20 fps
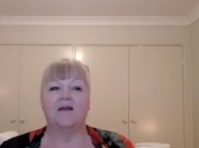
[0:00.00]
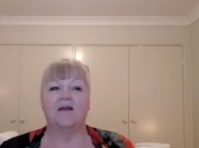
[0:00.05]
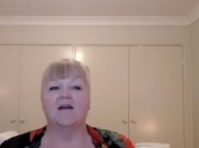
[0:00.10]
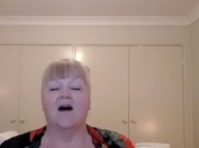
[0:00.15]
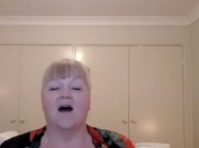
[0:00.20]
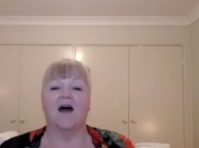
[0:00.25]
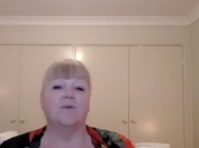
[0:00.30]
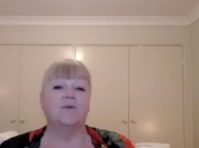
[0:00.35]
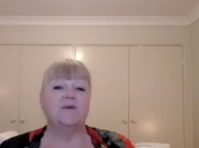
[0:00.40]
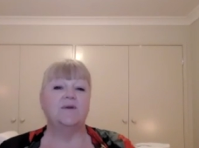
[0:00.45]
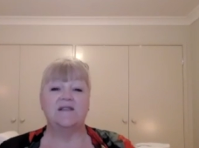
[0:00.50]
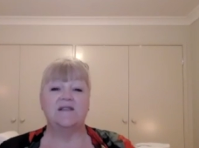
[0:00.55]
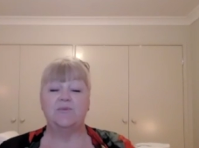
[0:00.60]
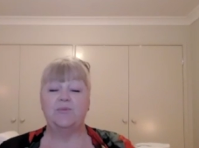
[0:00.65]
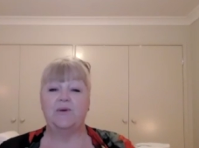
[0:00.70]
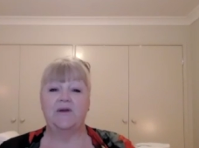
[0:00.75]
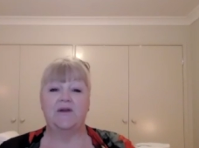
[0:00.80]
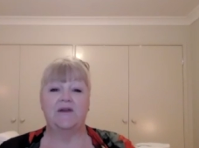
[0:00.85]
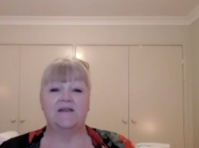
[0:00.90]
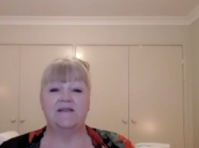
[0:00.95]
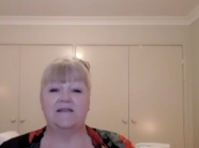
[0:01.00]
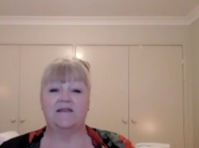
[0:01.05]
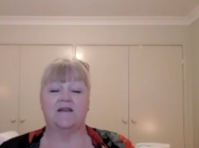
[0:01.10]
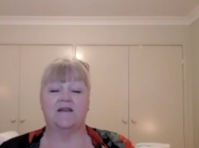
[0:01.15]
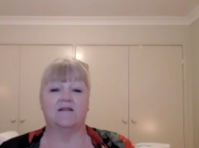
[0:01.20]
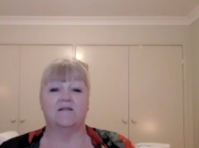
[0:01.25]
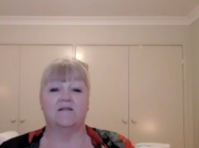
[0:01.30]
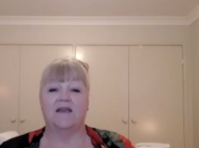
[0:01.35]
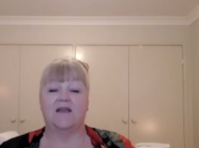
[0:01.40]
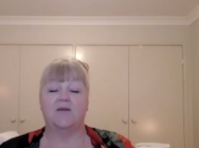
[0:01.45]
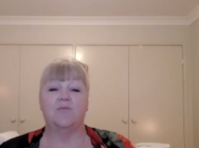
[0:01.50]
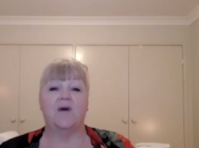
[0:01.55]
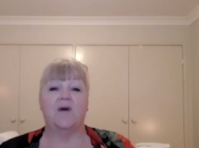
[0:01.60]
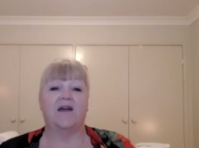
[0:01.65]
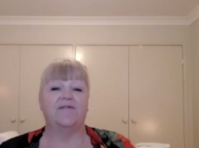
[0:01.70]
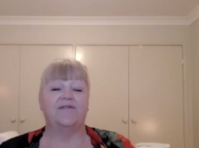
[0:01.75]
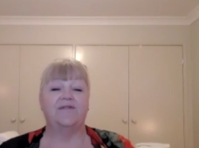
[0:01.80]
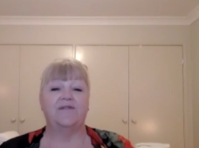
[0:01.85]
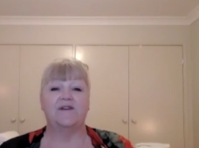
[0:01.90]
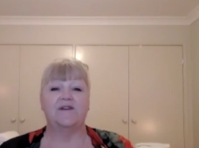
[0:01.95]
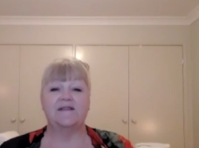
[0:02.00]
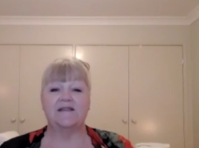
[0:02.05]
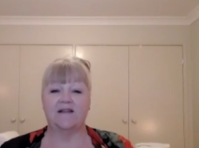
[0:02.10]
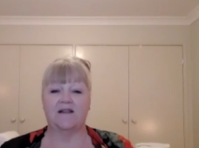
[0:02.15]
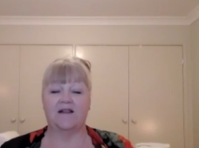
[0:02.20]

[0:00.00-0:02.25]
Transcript: I was the person in my first